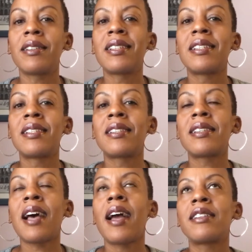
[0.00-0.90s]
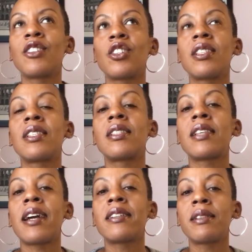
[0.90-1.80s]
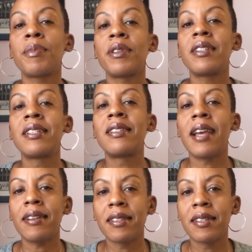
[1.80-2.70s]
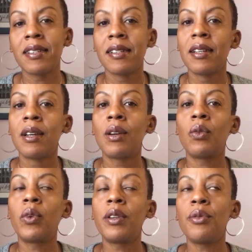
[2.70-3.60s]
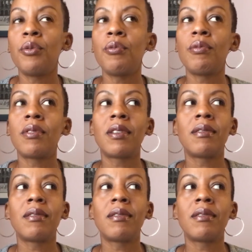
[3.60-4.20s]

such a sizable debt when you